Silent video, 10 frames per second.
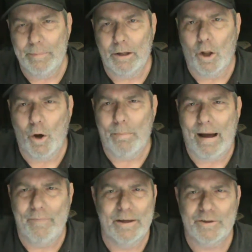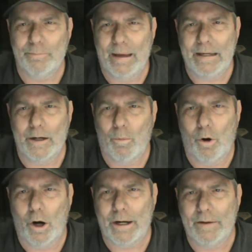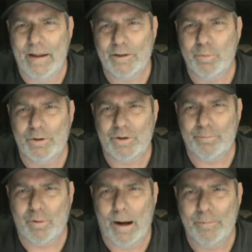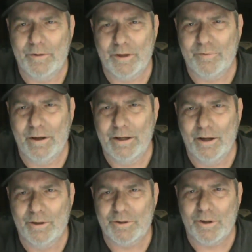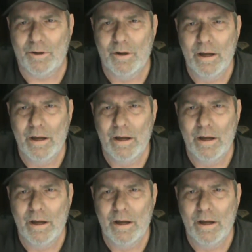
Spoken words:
alone about this, making it work, and that's what's prompted this video. So